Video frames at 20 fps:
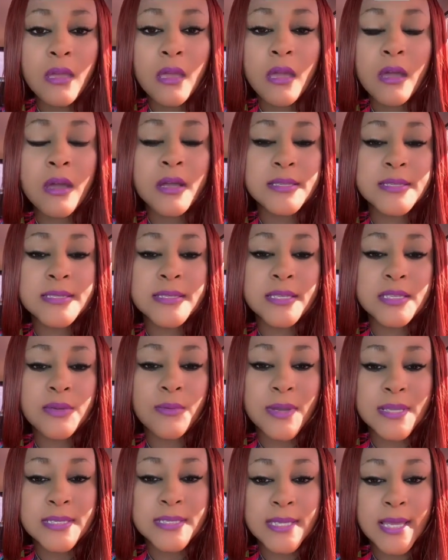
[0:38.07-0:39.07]

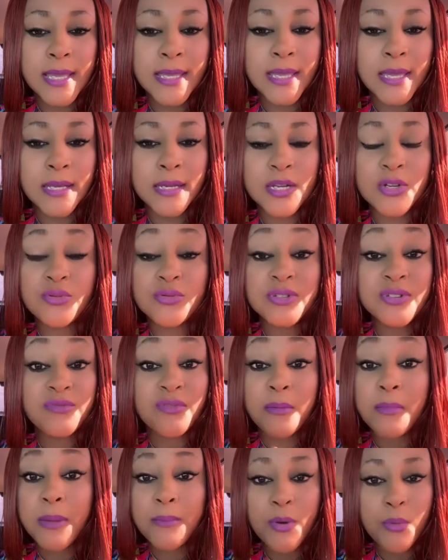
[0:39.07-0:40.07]
constituency again? I don't even
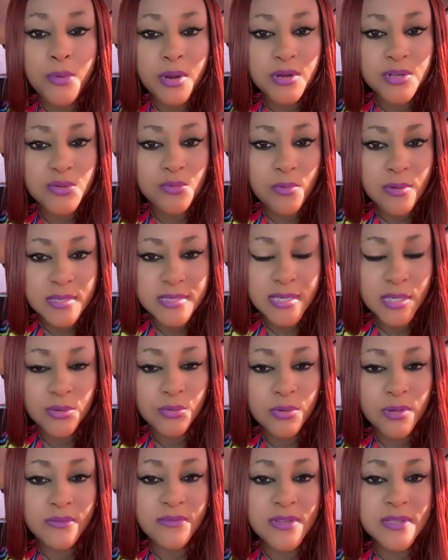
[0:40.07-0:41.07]
remember where it was. I
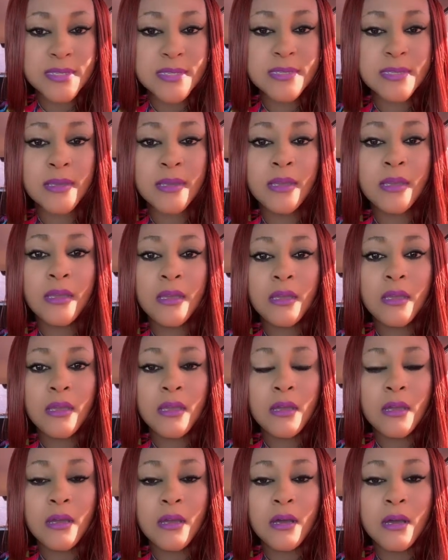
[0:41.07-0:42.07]
don't even
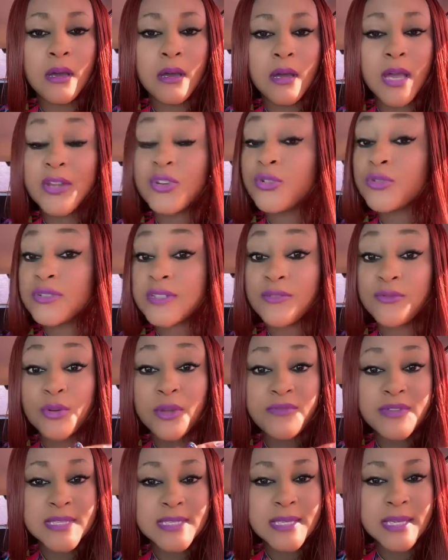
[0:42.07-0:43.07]
know
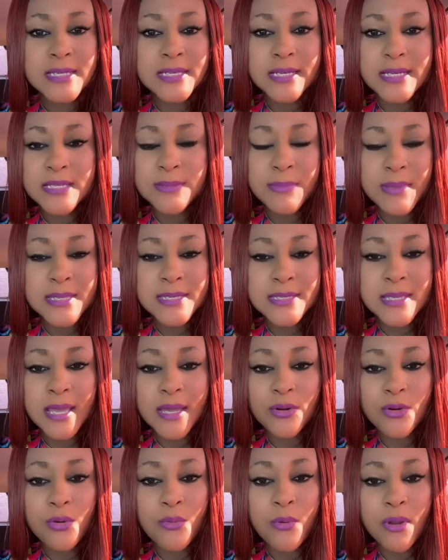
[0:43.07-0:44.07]
if it's St. Elizabeth
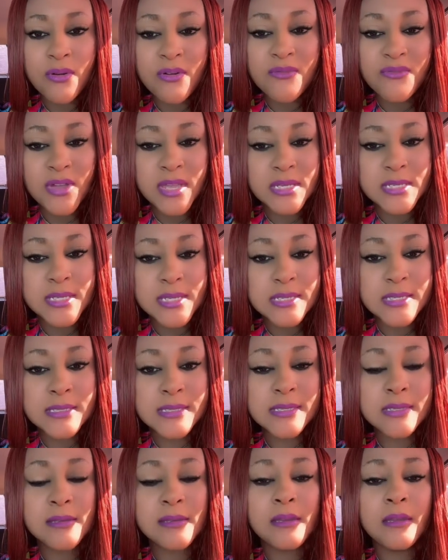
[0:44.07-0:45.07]
side or wherever it
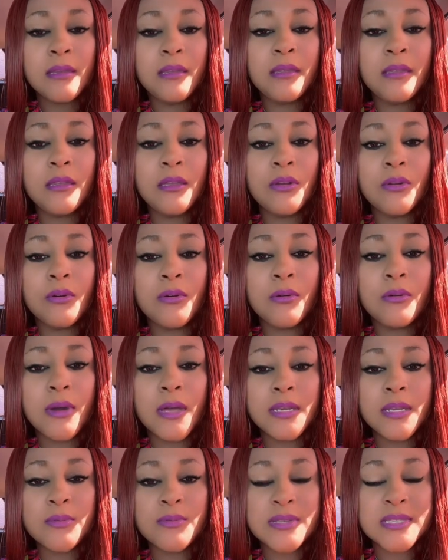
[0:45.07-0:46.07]
is, you know,
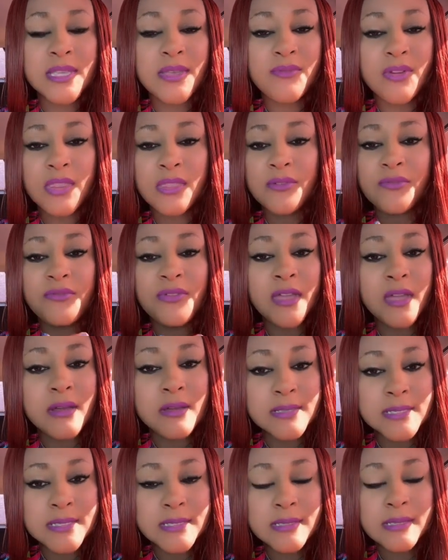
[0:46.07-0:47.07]
and he was giving the
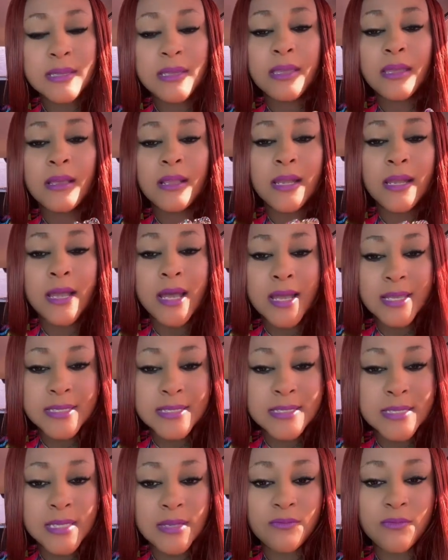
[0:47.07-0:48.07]
figures
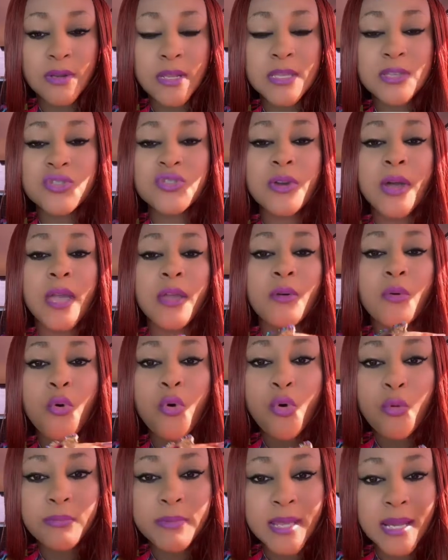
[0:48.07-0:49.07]
last evening. So I
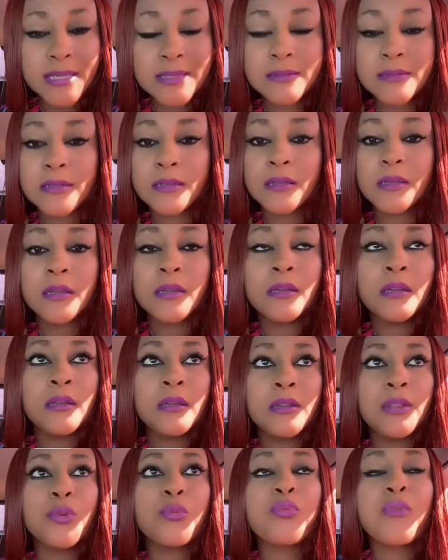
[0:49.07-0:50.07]
hope that
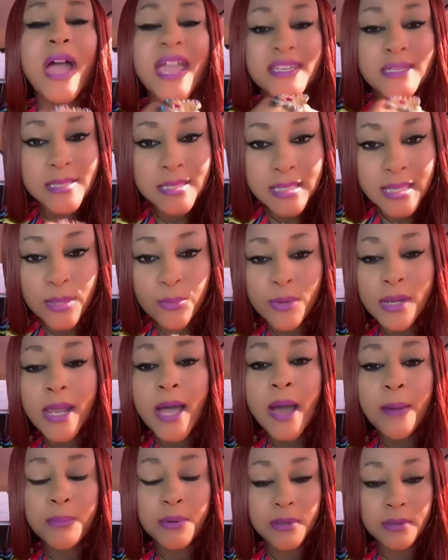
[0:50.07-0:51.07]
the right thing will
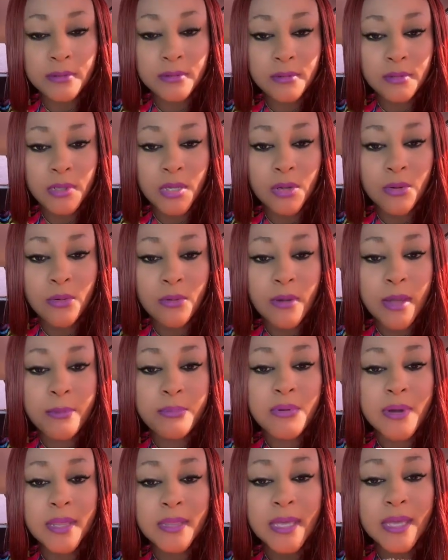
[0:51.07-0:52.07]
happen, you know. I
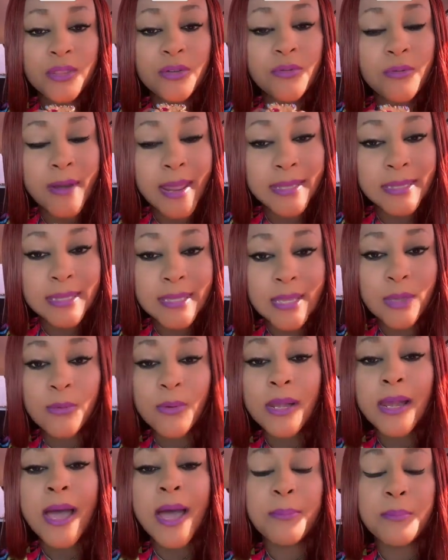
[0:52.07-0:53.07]
pray that the right thing
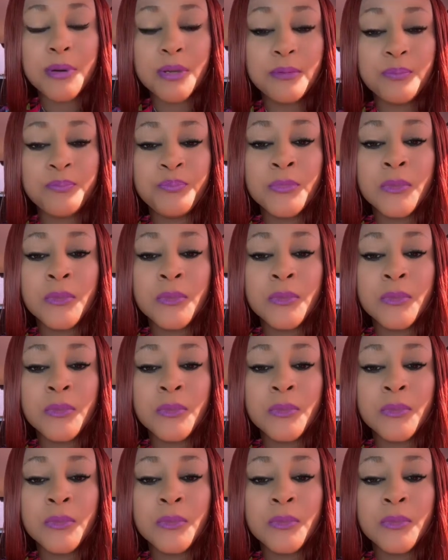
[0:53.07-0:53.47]
will happen.